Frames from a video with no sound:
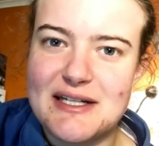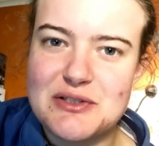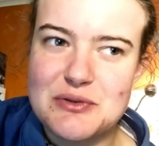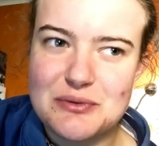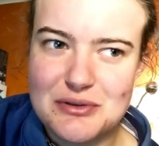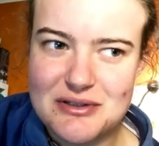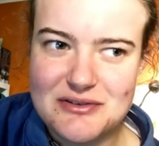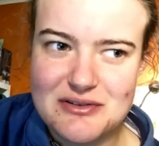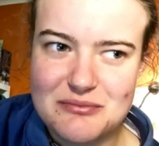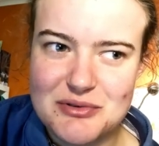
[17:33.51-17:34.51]
like,
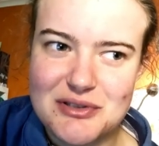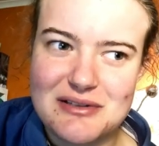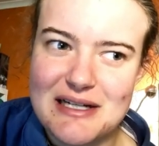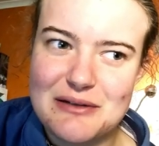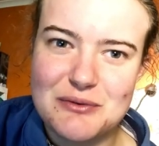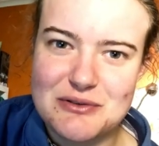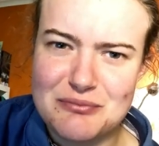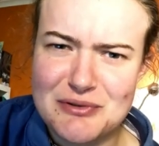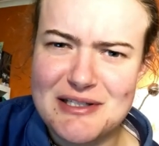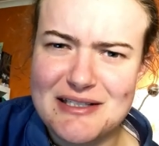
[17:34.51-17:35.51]
2/3 of the book. Like, it was
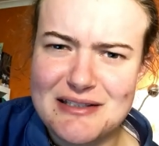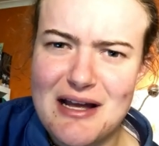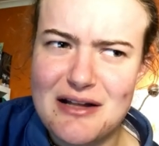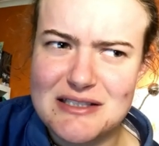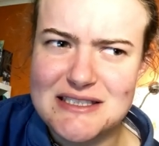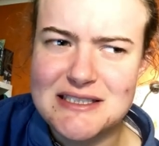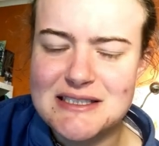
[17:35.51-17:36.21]
pretty gnarly.